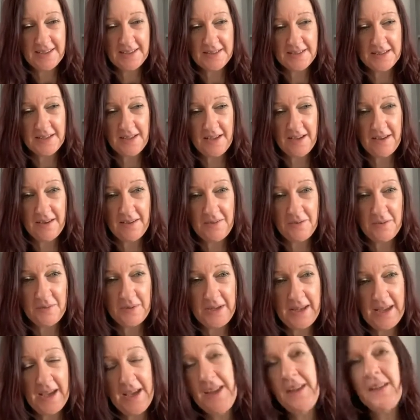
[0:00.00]
So
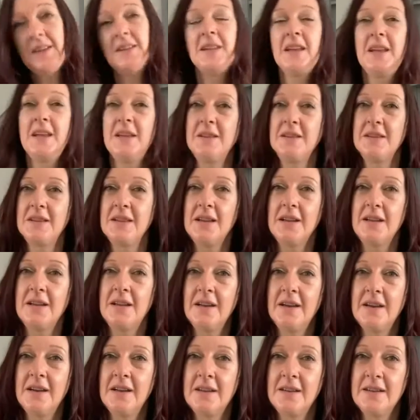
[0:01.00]
yeah, they they
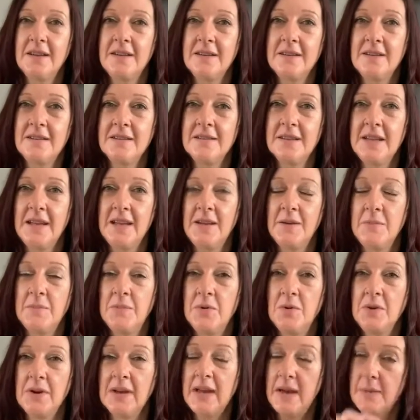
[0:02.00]
like they can
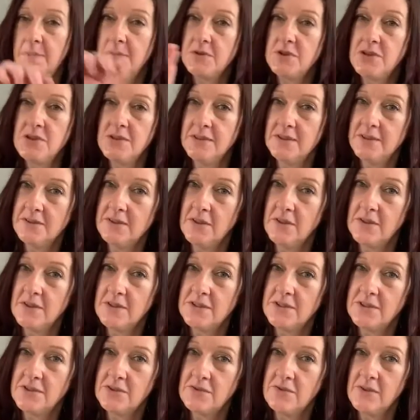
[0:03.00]
put captions on the
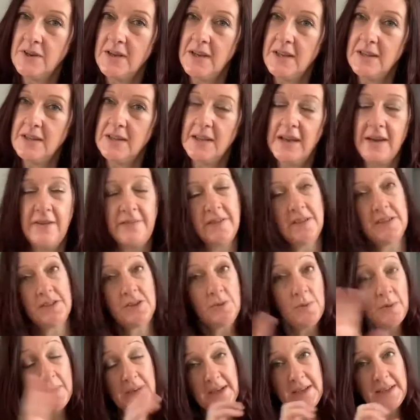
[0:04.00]
screen. They have this
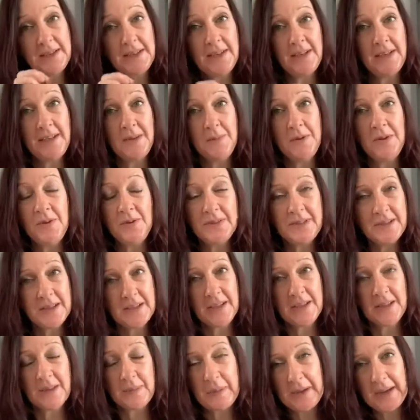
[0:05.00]
twiddly diddly music
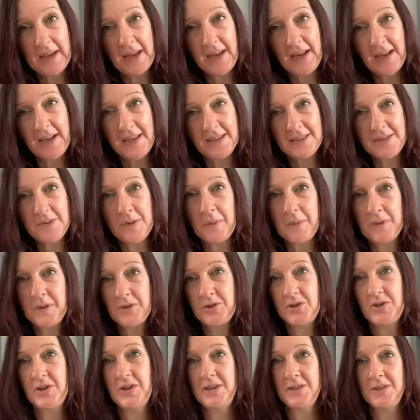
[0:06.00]
at the beginning, so I'm going to
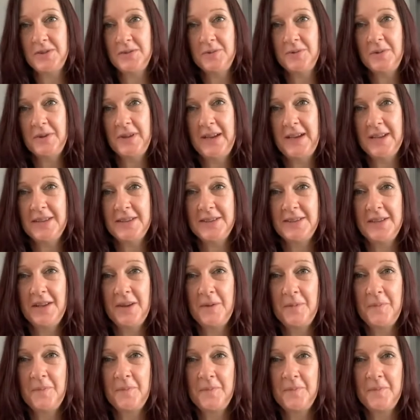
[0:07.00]
try and do all that. So